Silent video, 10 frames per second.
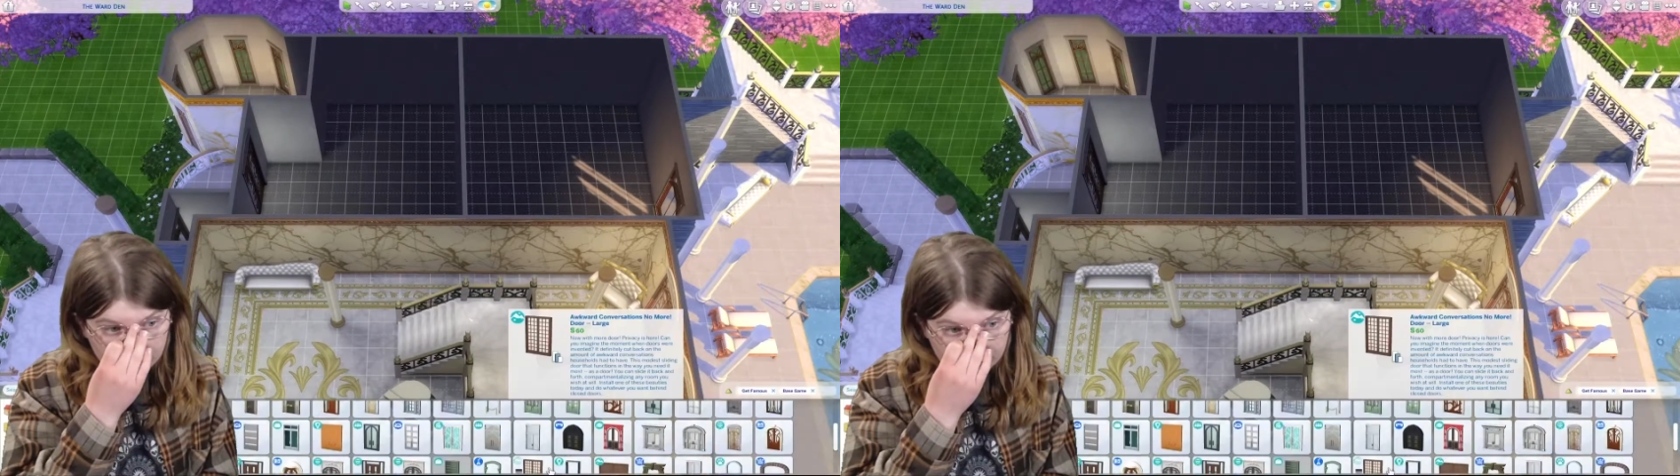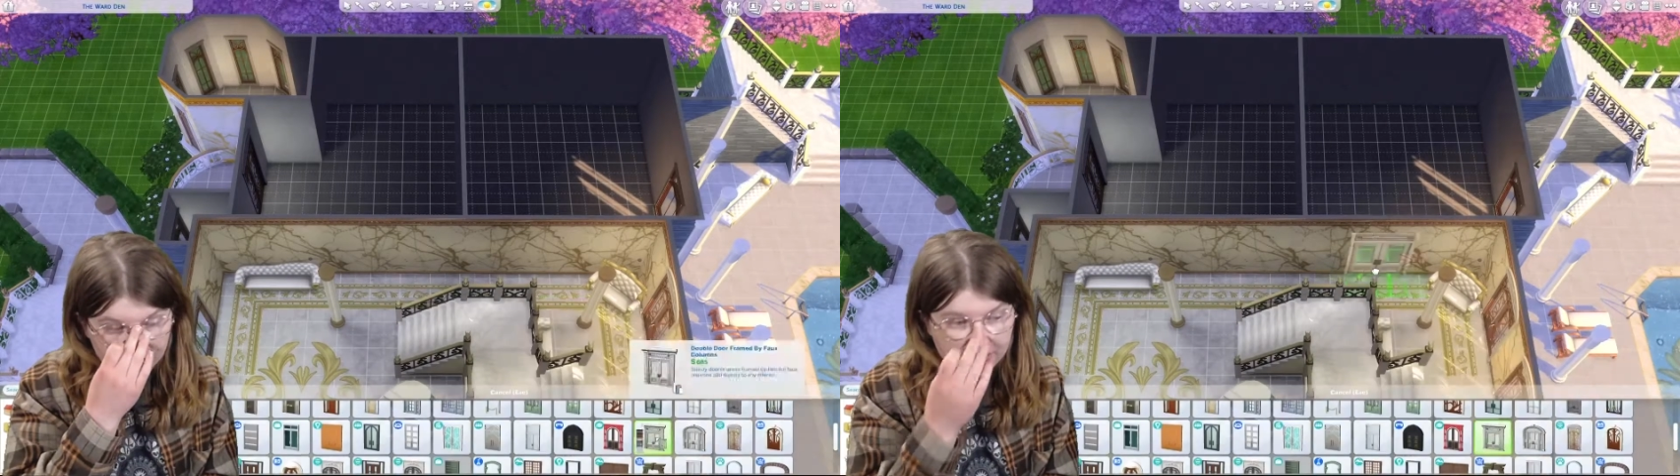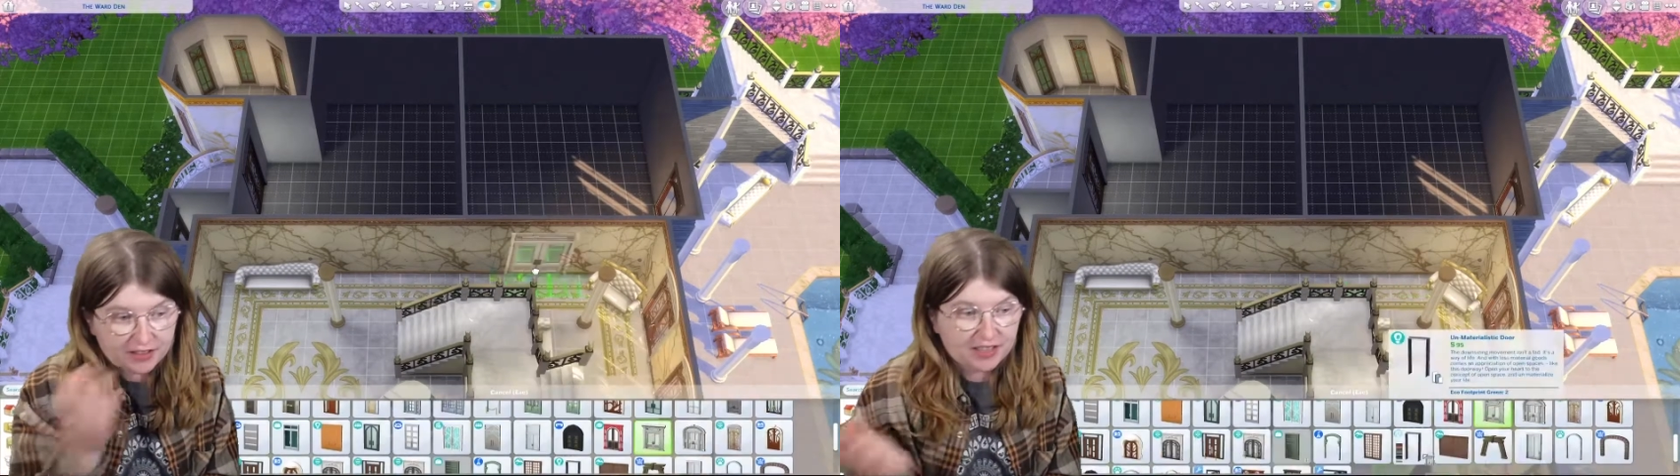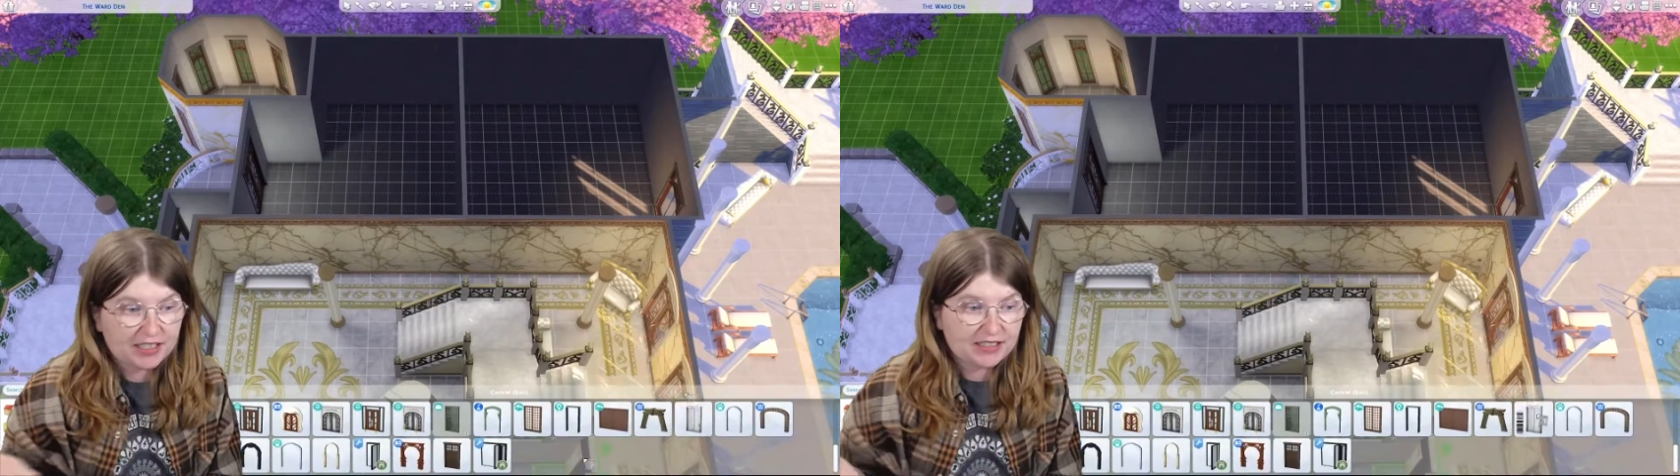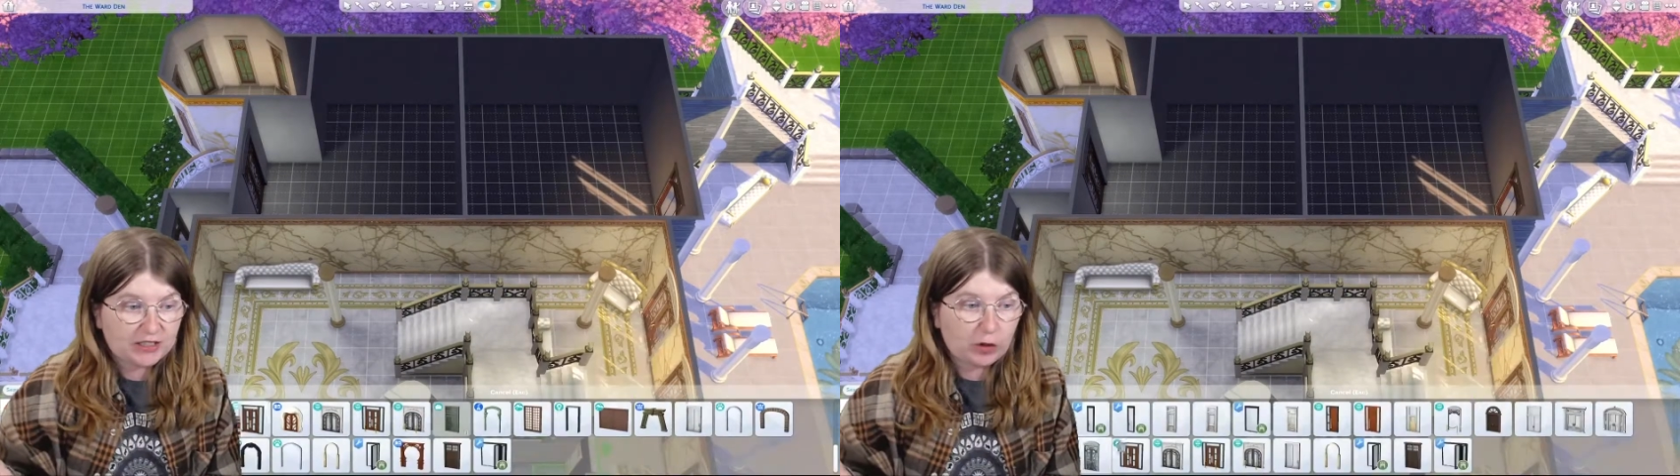So he doesn't
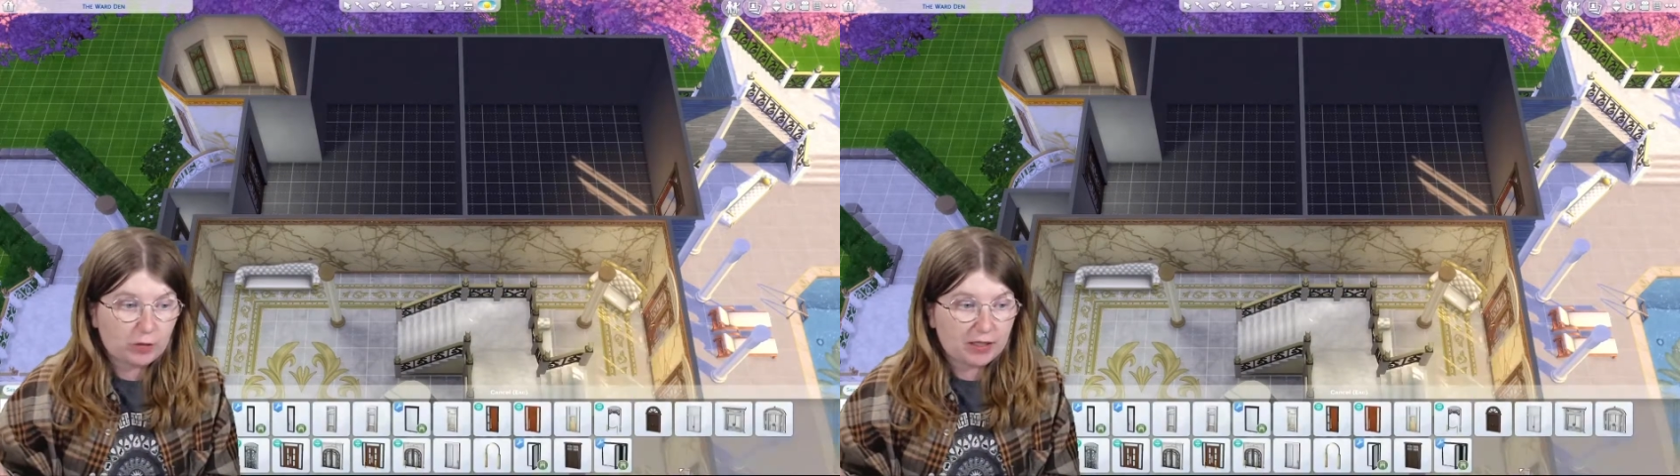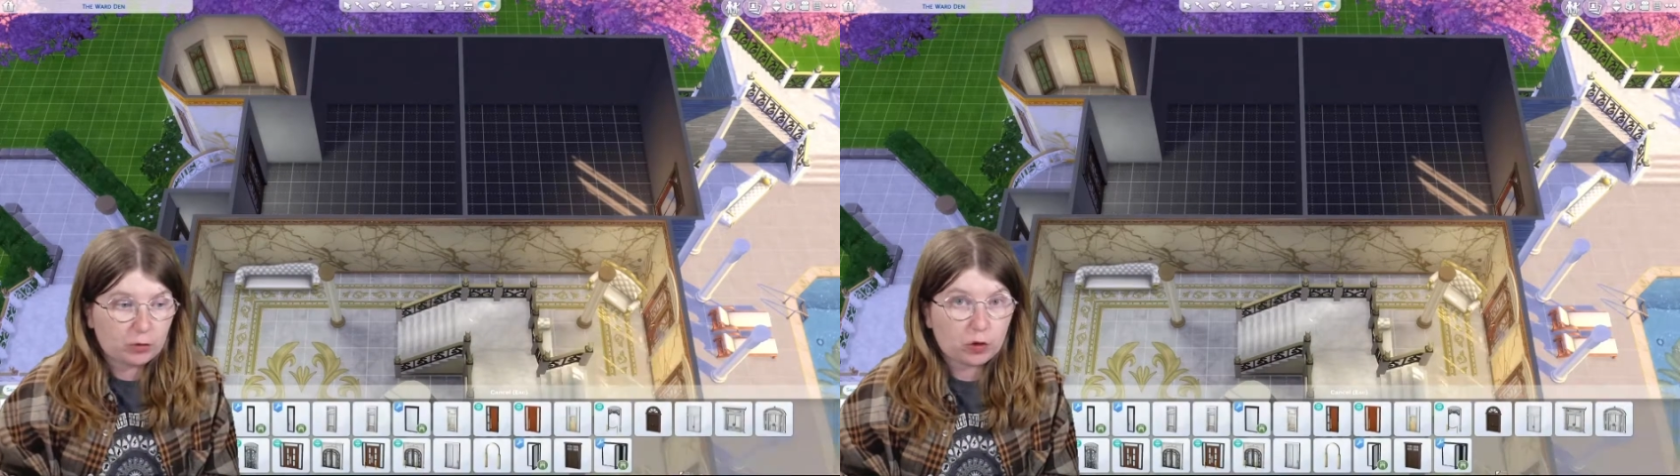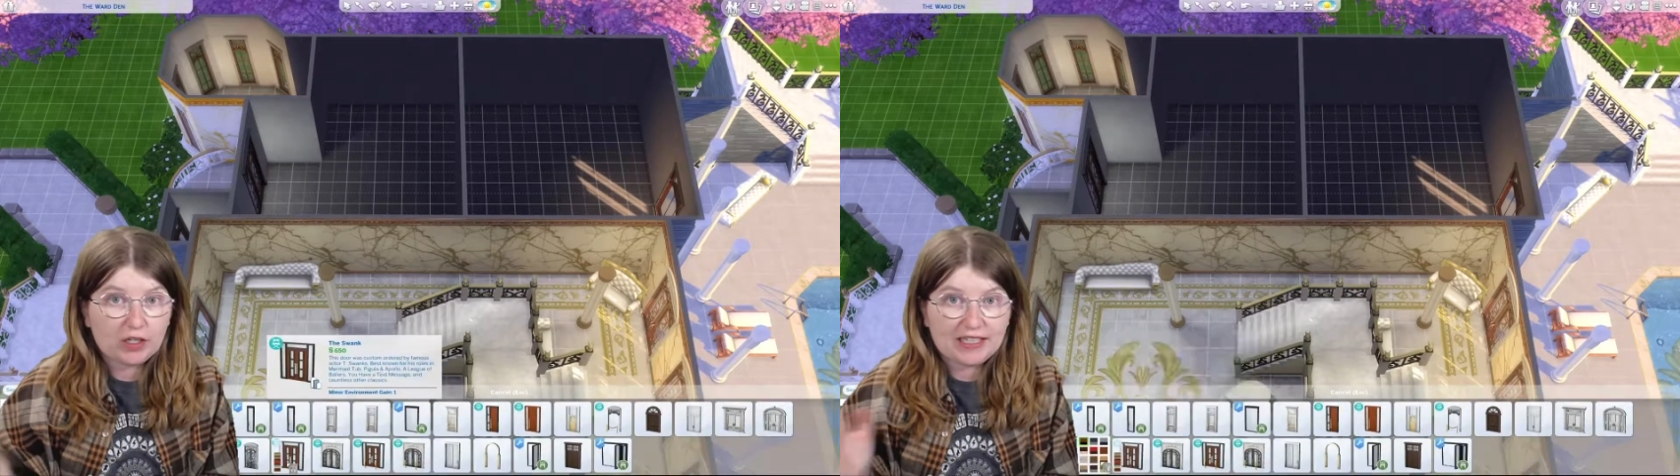need this home anymore.